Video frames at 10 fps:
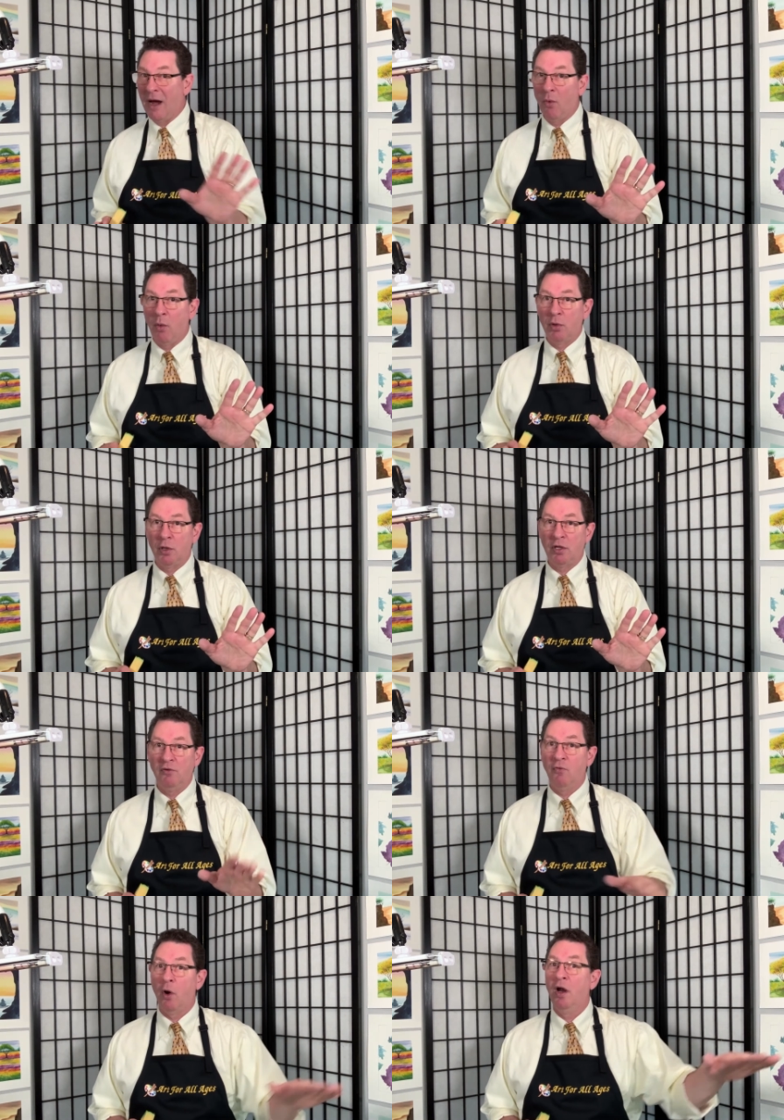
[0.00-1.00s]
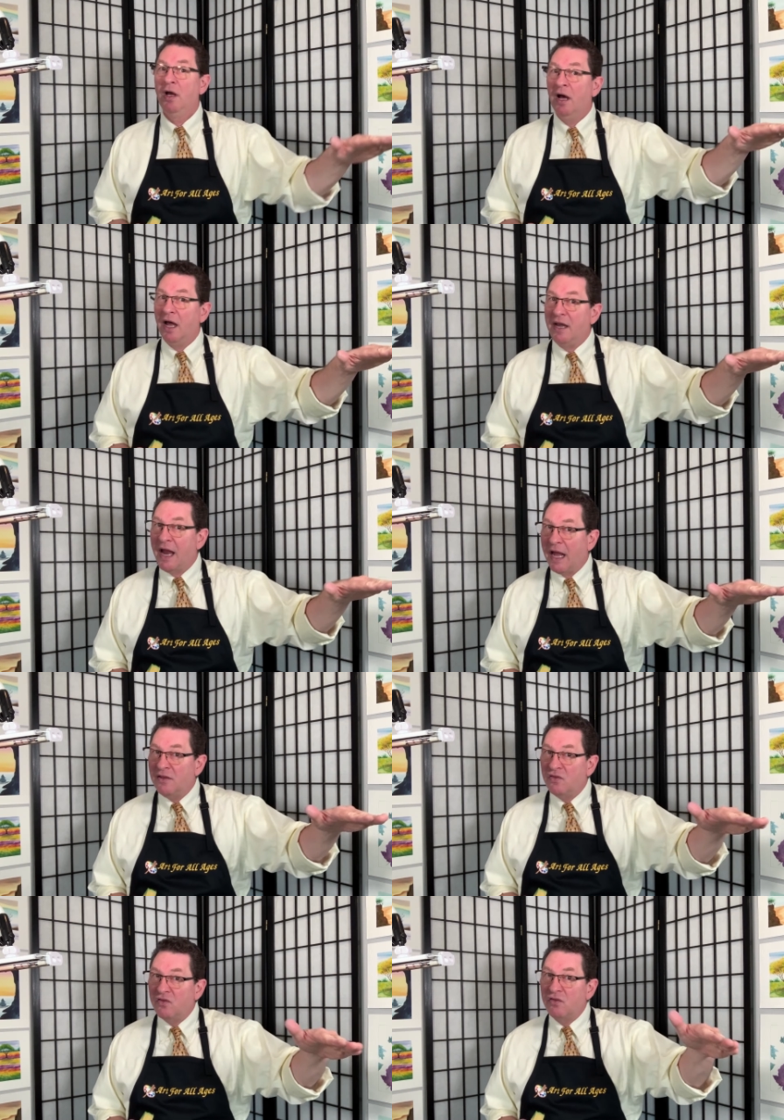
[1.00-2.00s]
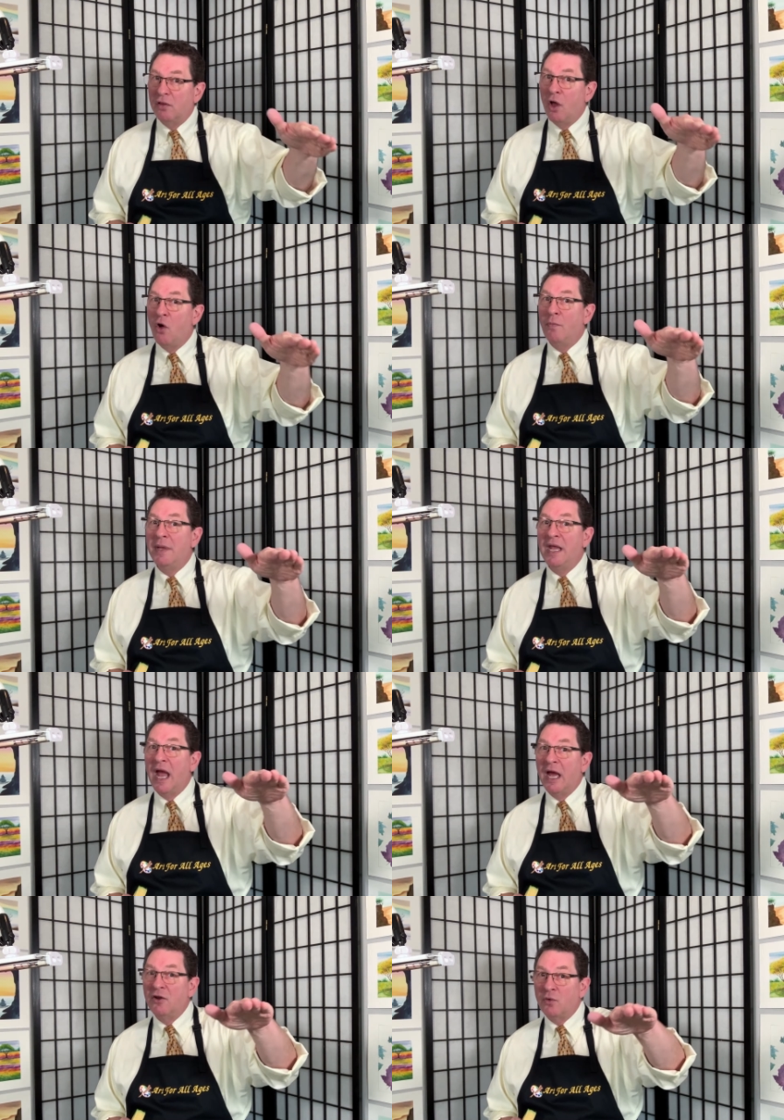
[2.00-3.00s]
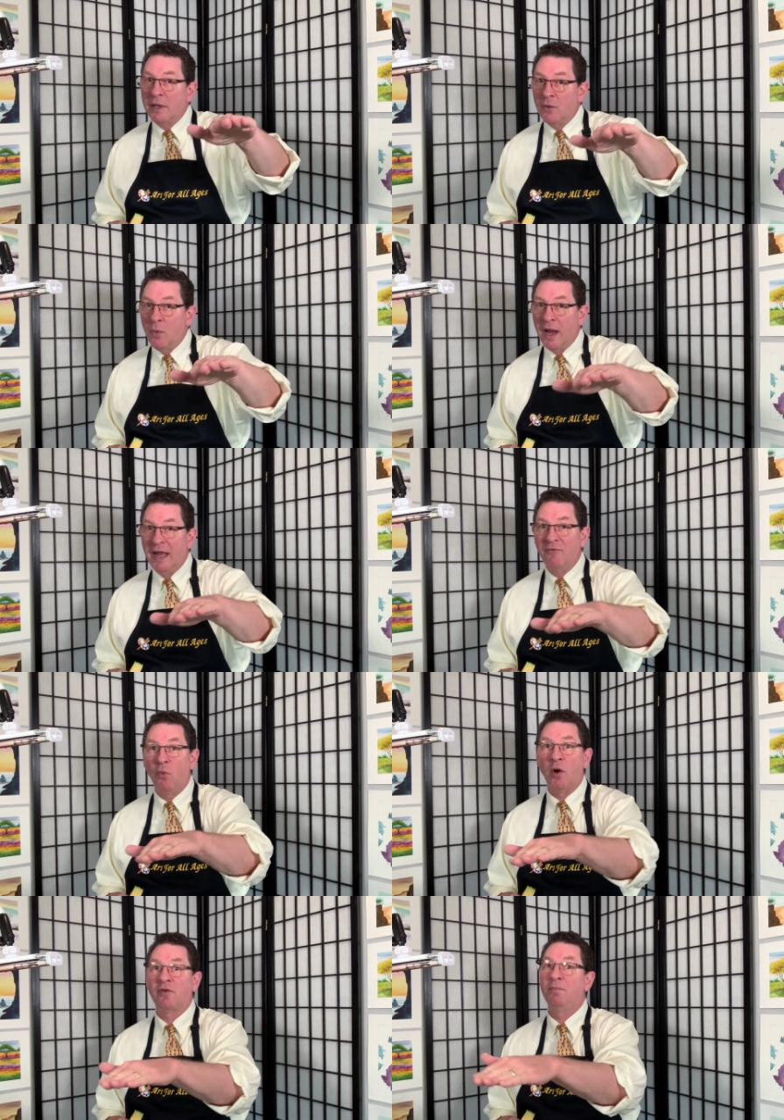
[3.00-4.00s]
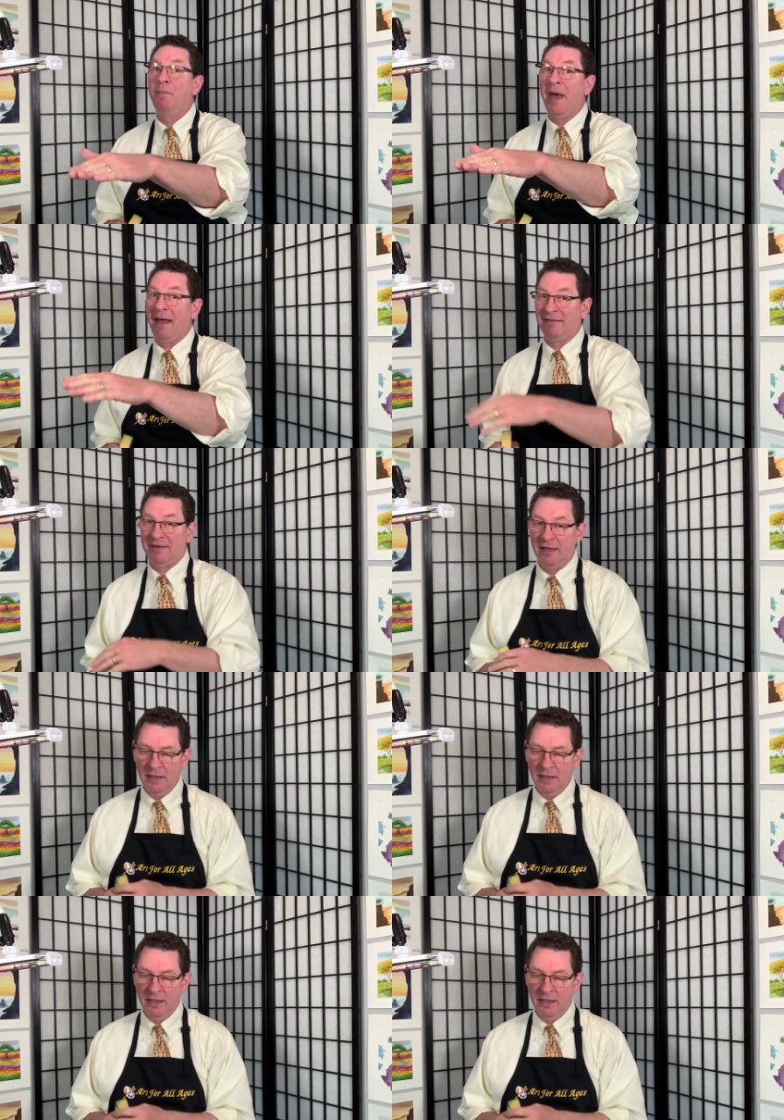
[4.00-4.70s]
not what we're looking for. A nice, slow, meandering wave works best.